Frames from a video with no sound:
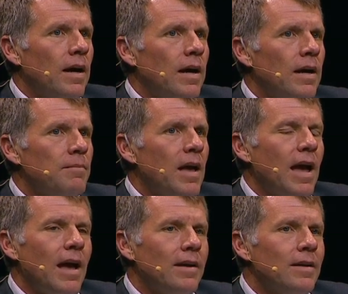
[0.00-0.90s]
um,
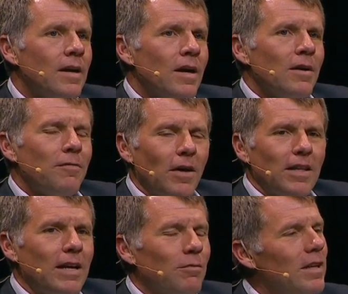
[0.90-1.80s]
and
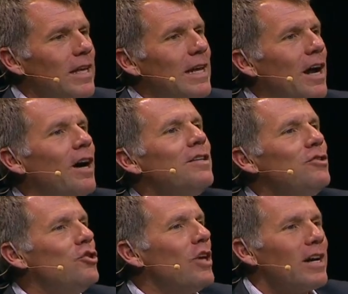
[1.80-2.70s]
felt like really an
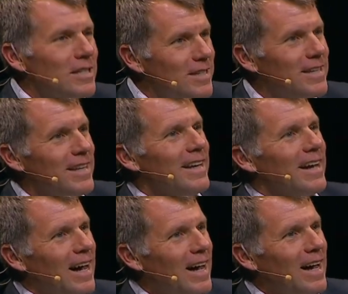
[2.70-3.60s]
unjust
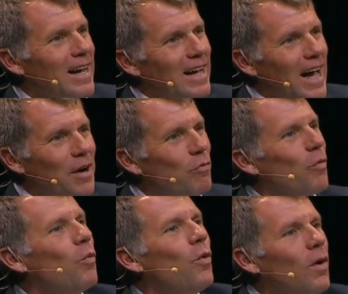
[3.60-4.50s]
uh, kind of
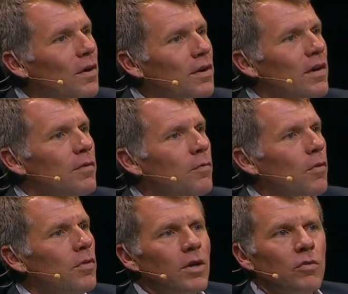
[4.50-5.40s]
reward
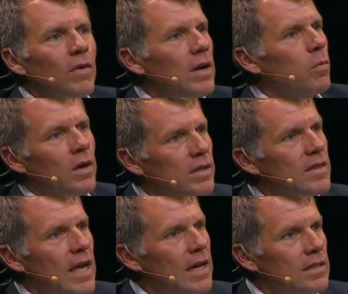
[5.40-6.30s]
for the great work
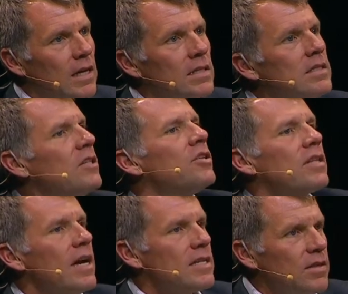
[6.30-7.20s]
that they had done
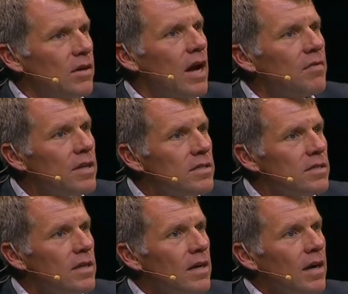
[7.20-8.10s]
digitizing their
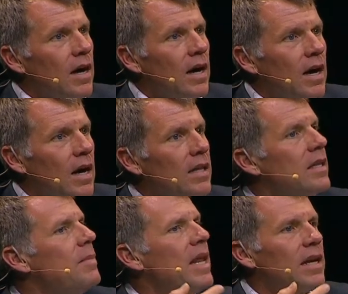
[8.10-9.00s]
governance, uh,
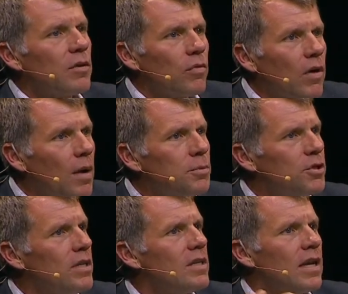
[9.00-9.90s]
eliminating
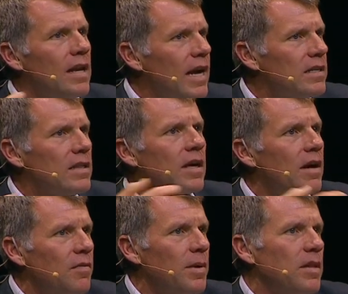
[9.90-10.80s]
corruption, connecting the
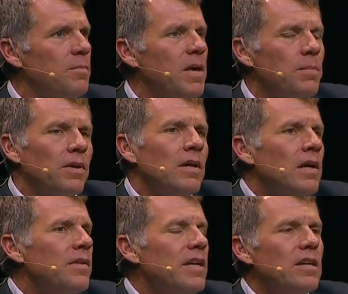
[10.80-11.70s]
government and the people.
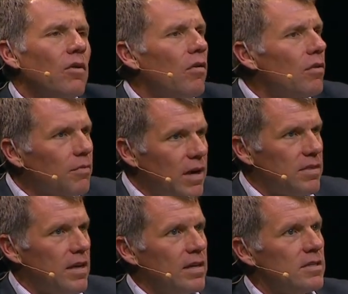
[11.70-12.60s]
They did all the
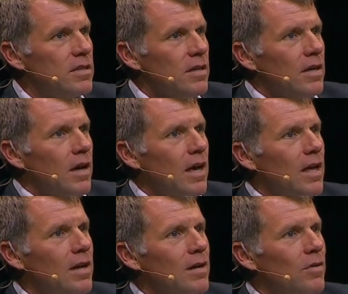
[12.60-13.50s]
right things,
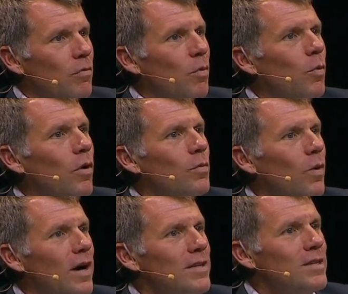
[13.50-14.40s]
and the reward
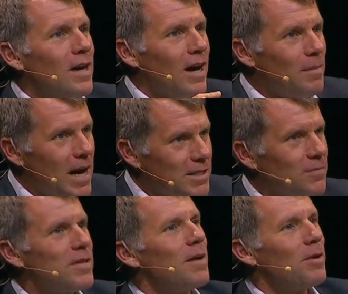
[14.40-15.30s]
was a
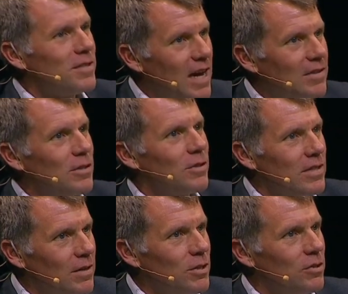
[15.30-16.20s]
massive cyber attack that
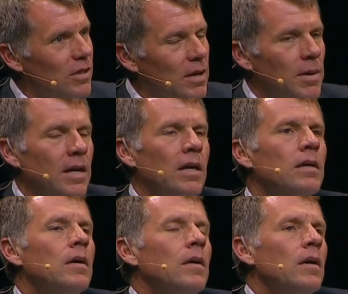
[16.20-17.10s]
took down digital Albania.
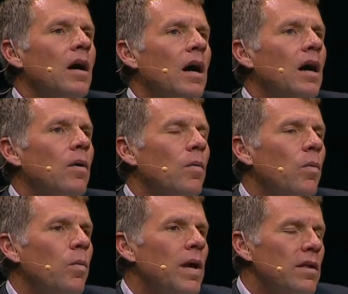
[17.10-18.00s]
Mm. Uh,
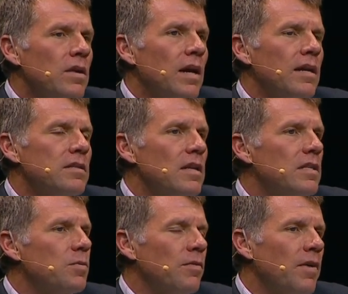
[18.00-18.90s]
we in the United
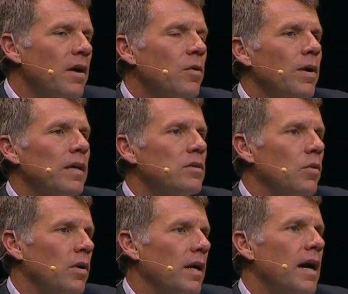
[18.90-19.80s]
States were very quick to
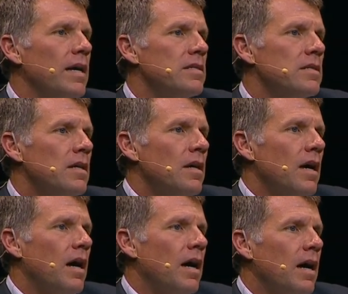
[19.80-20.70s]
organize,
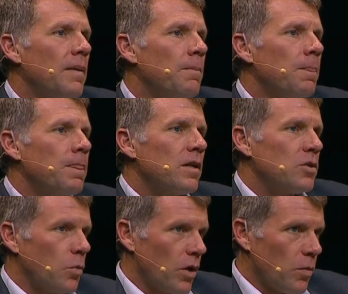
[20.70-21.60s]
um,
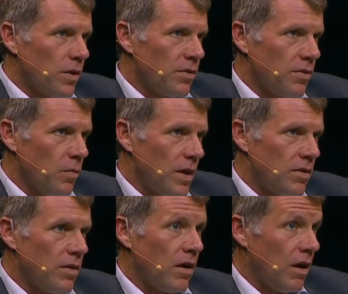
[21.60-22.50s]
to work with,
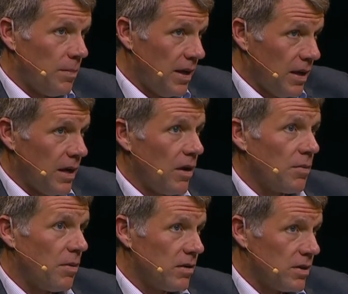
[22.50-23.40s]
with our Albanian
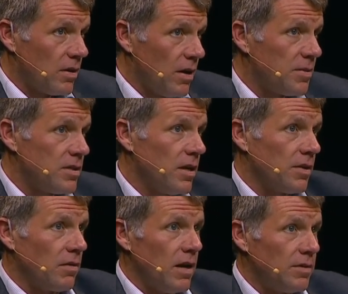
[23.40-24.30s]
counterparts and our embassy
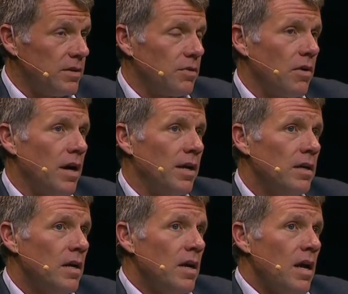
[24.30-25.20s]
on the ground in
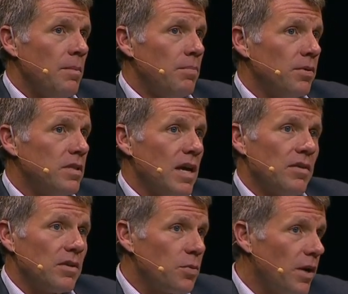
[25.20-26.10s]
Tirana and put
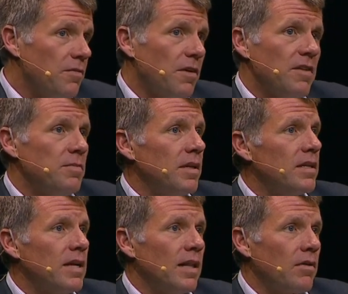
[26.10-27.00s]
together a $25
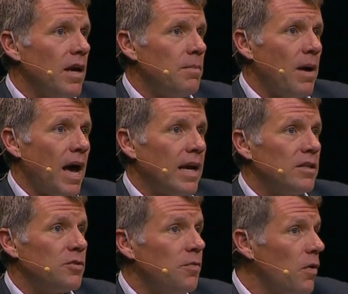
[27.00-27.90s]
million aid
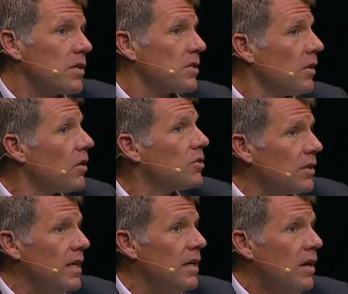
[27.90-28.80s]
package focused
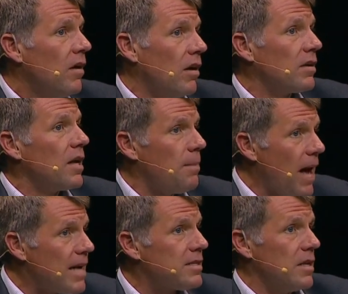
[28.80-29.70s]
largely on
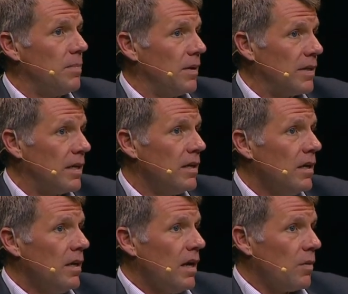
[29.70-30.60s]
capacity building
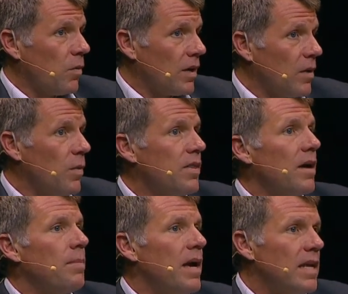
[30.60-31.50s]
and working with
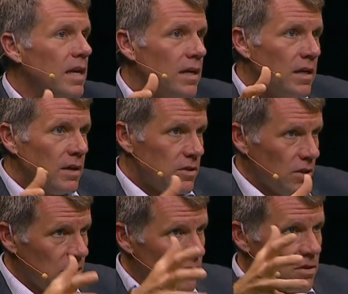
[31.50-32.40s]
Albania
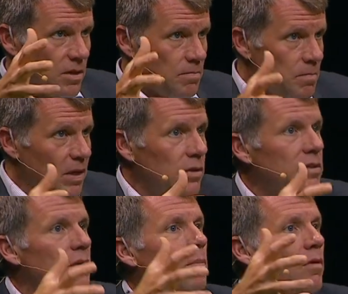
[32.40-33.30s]
to, to
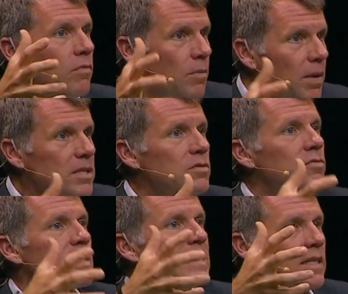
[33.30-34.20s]
build a
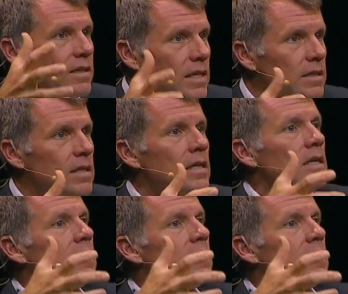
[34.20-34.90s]
robust, resilient